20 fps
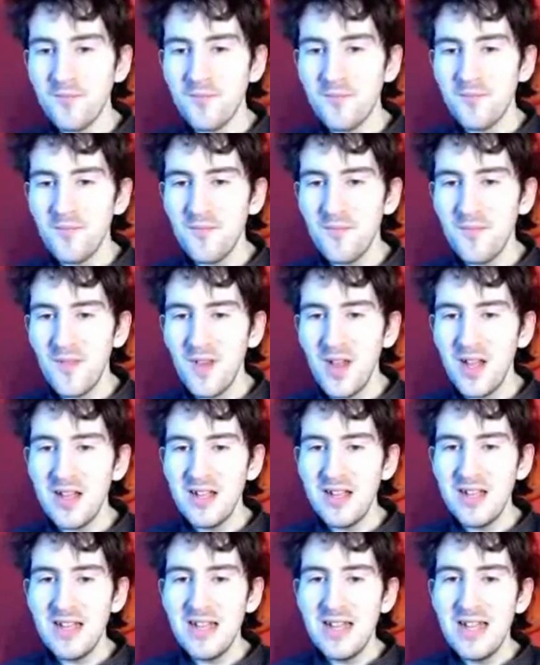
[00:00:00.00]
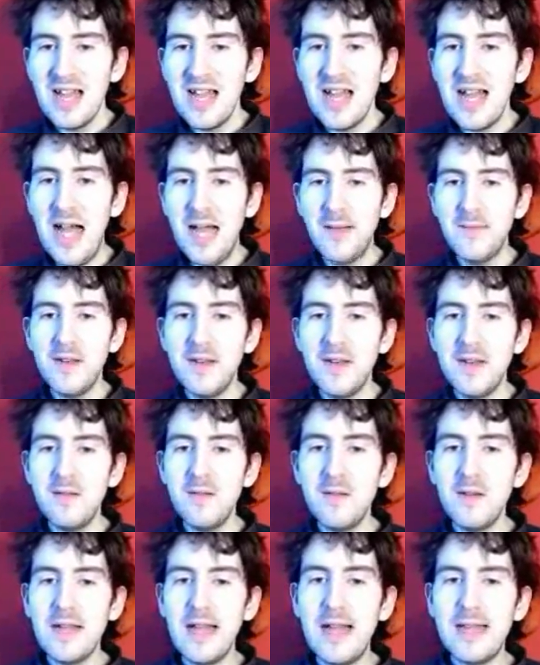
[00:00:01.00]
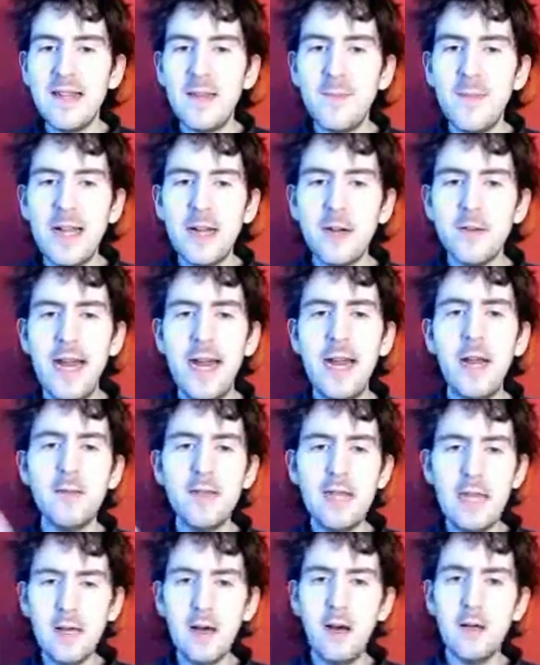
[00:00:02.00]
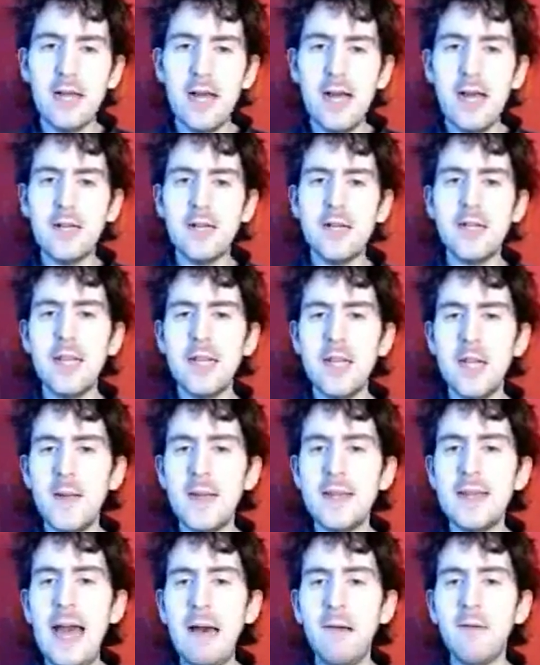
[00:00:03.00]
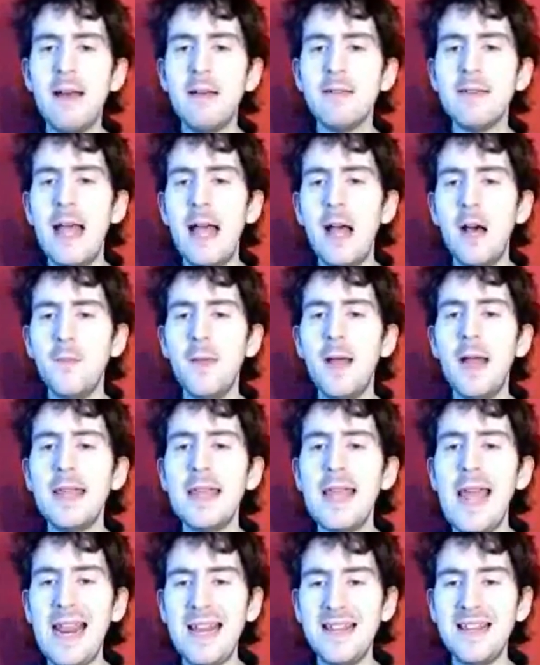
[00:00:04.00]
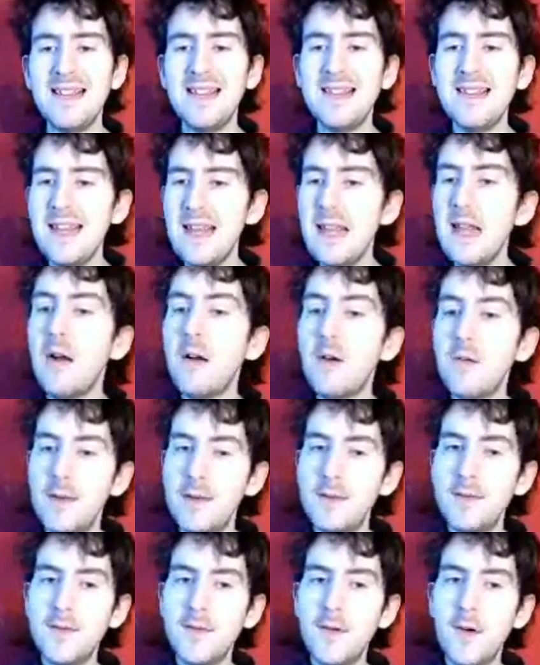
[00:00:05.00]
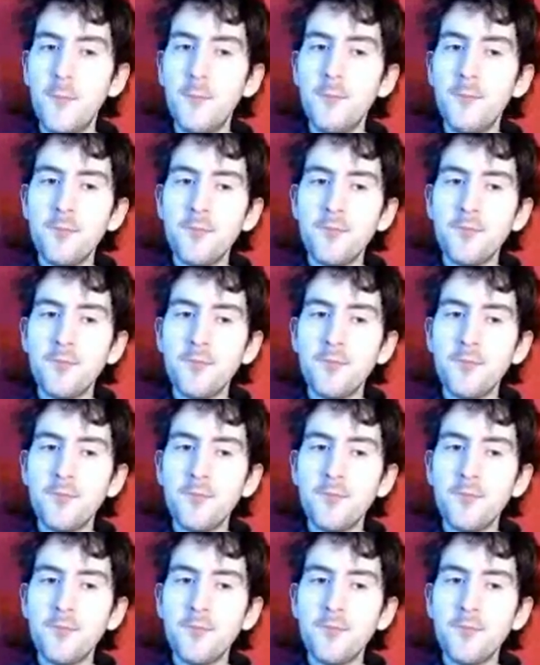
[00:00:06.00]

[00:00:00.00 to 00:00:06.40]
Who, as by creating obviously Goldar, she's hoping that will be able to help her gain the Zeo Crystal.